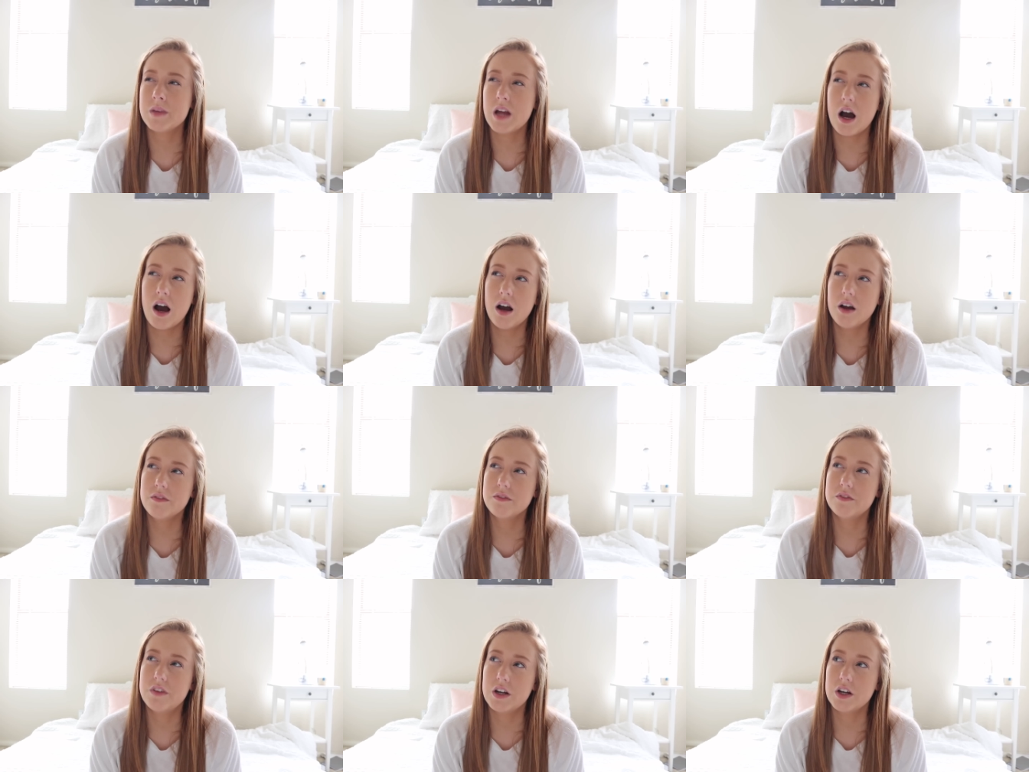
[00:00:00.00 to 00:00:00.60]

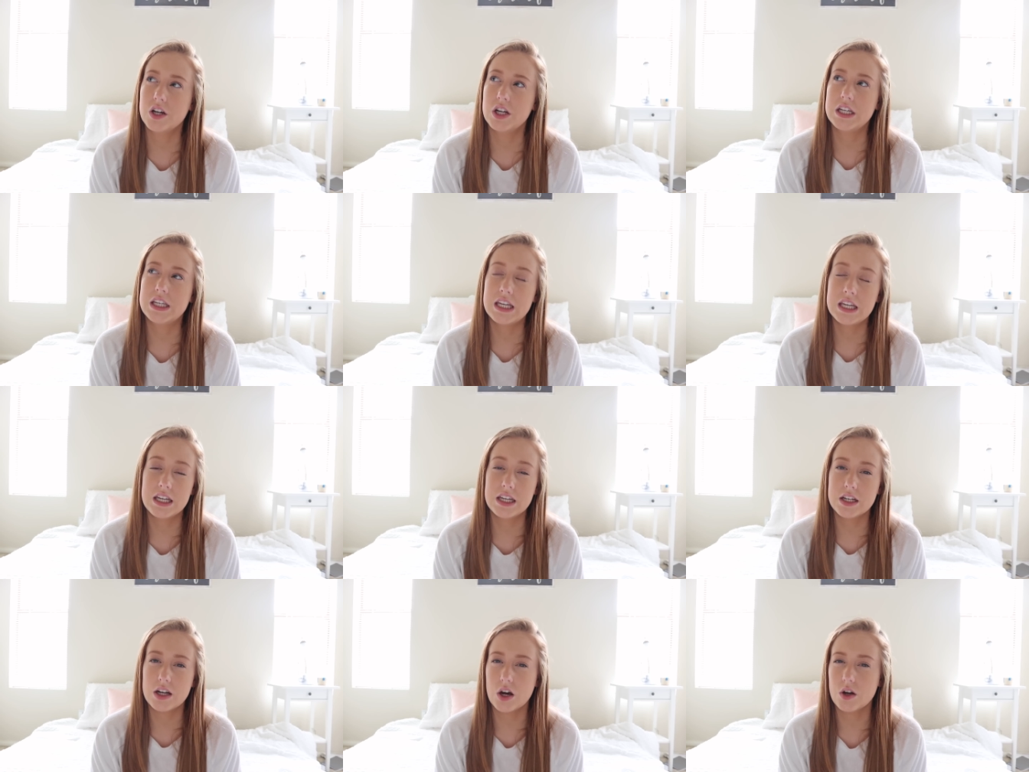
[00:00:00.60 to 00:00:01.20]
not very
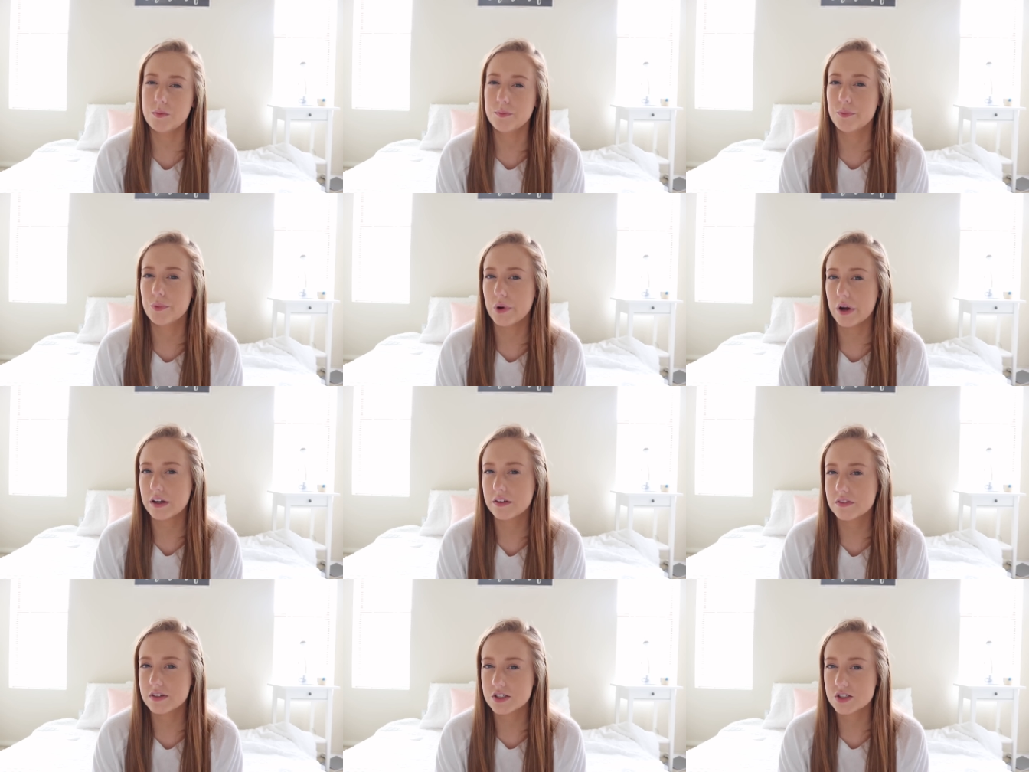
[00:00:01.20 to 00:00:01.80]
keen on
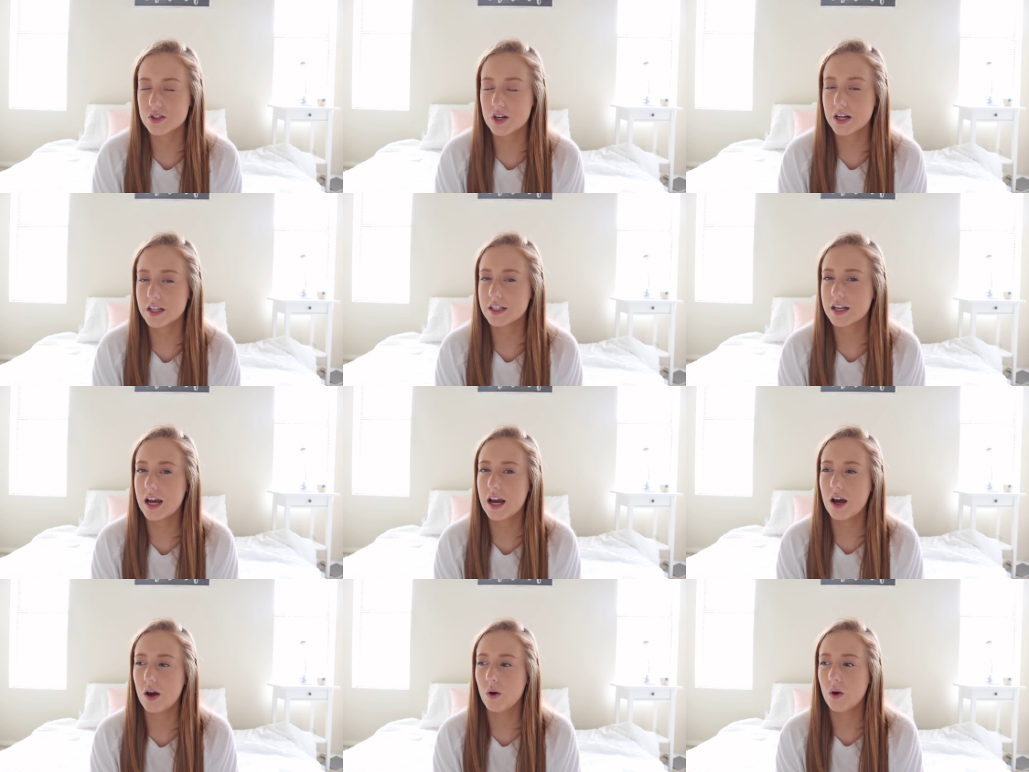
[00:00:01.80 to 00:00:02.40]
breakfast right
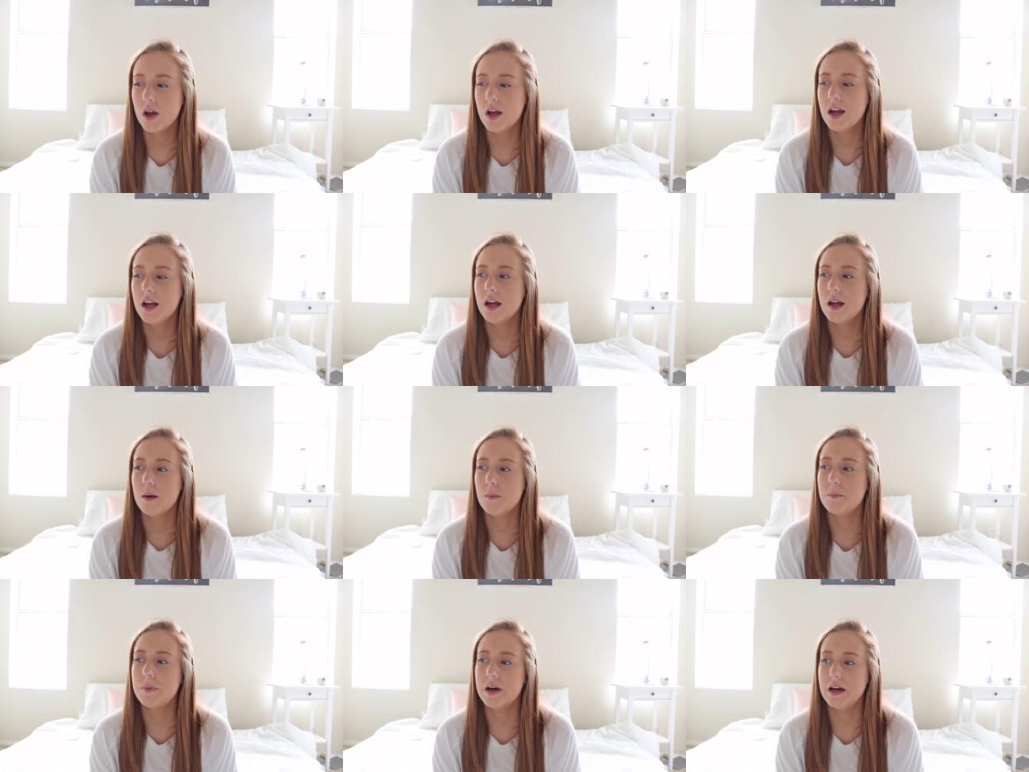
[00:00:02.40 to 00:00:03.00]
now,
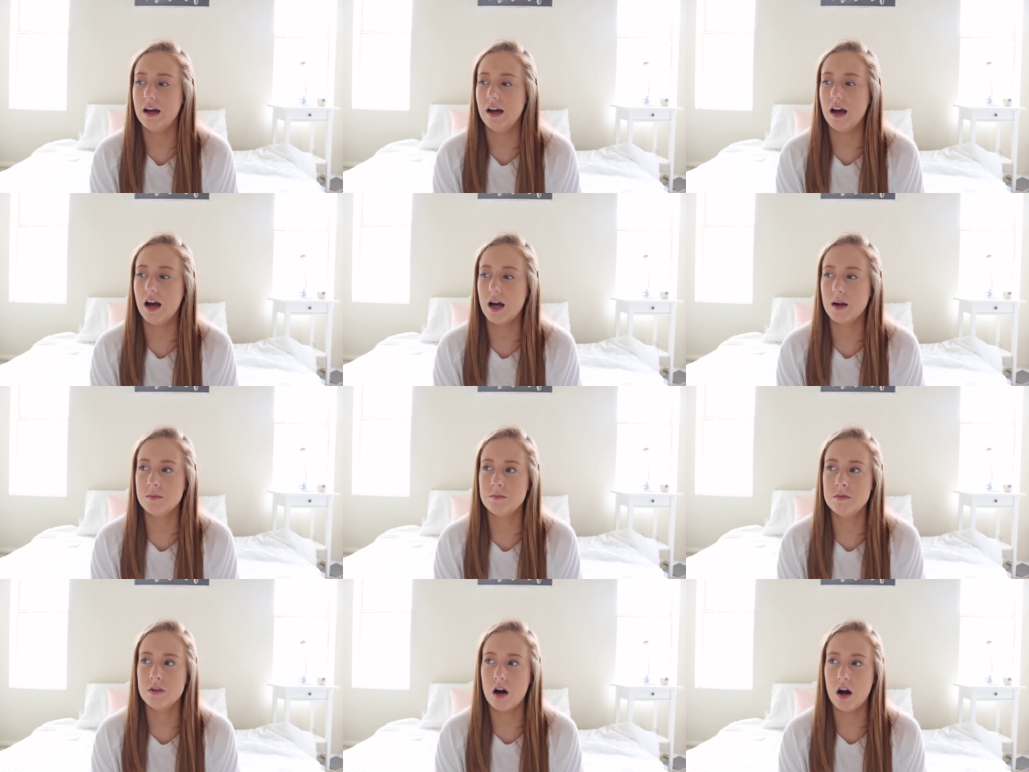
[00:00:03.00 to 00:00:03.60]
but
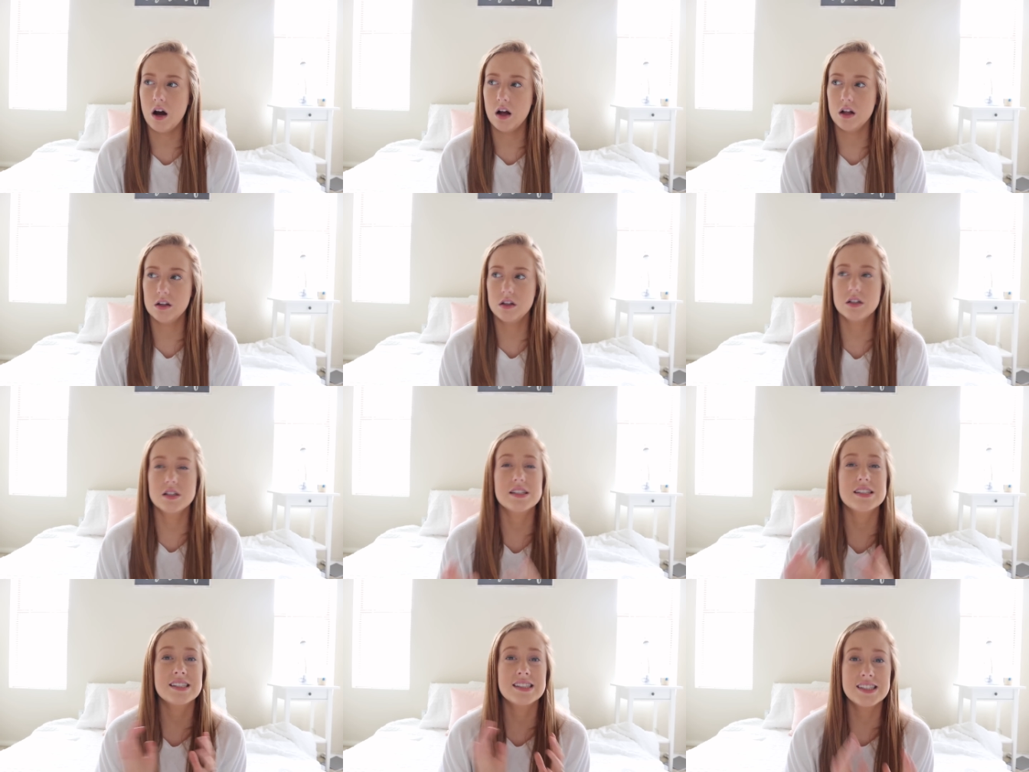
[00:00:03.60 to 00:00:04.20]
I'm not
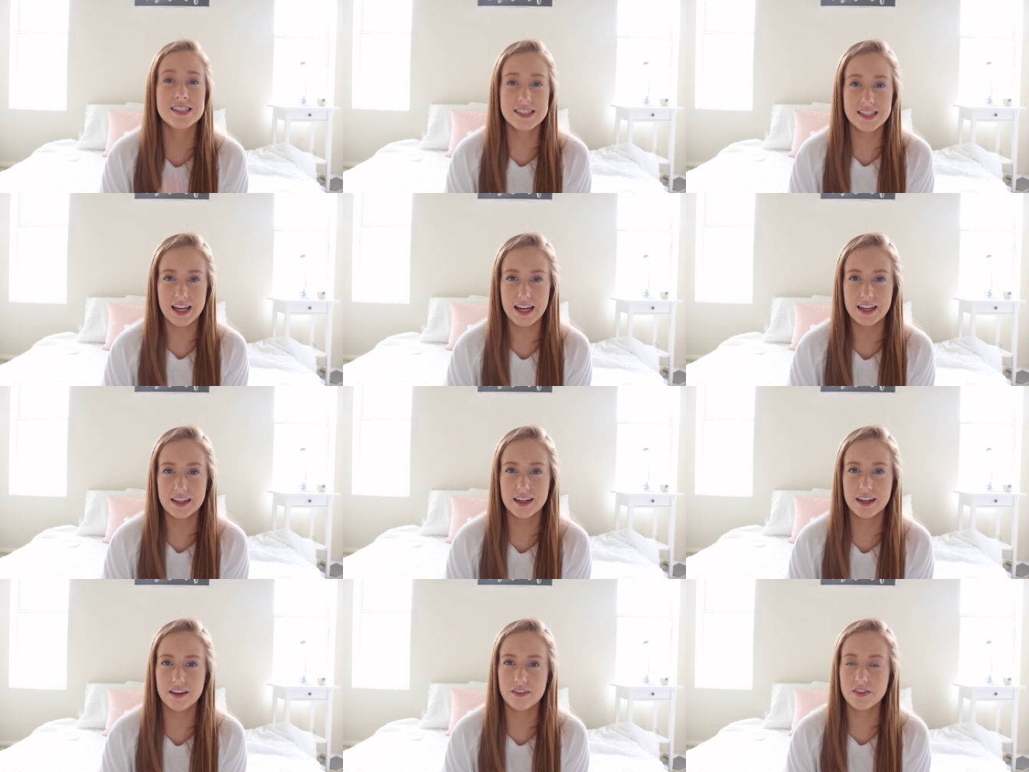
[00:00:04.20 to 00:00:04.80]

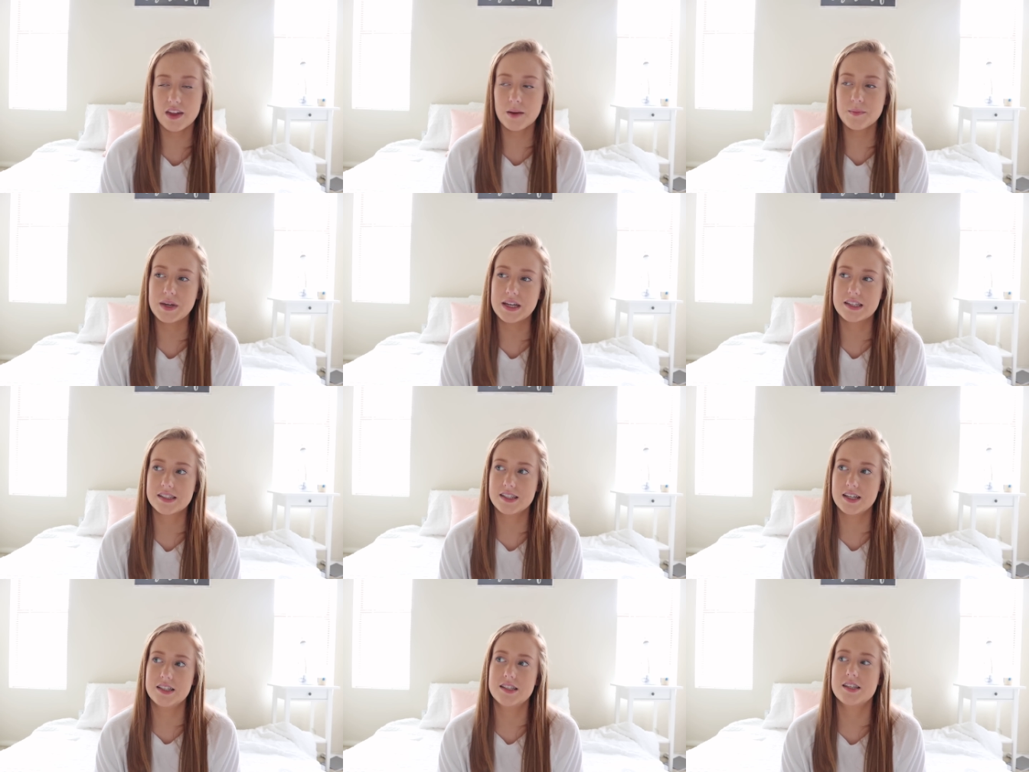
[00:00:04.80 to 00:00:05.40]
sick, if that makes
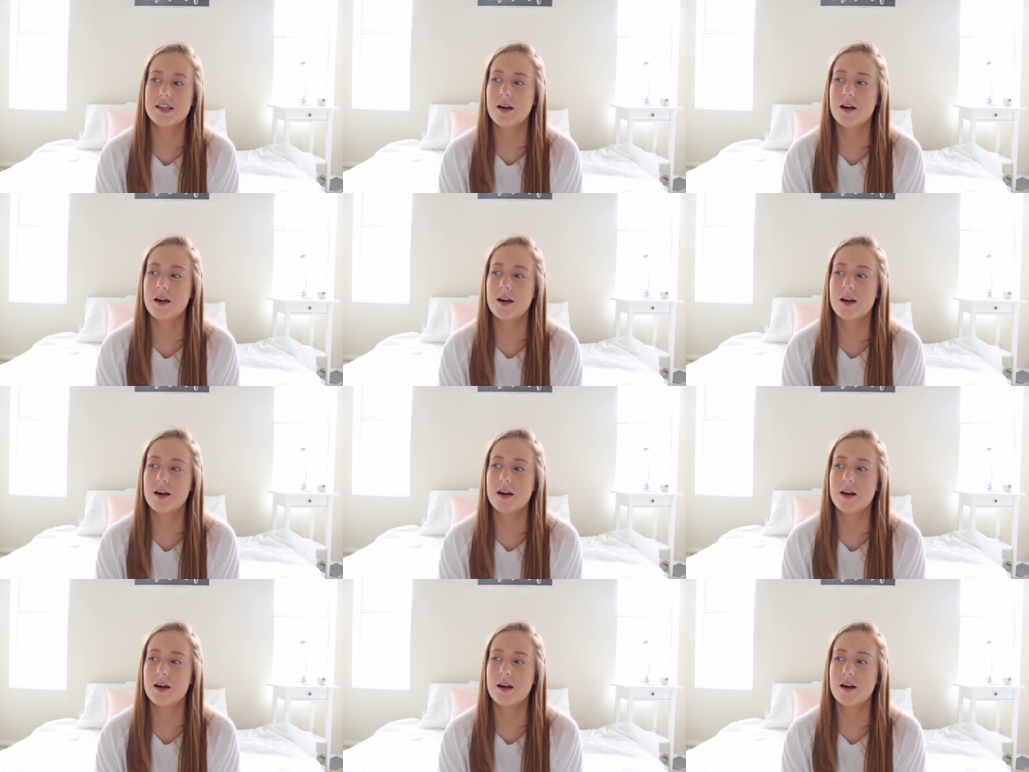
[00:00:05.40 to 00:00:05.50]
sense.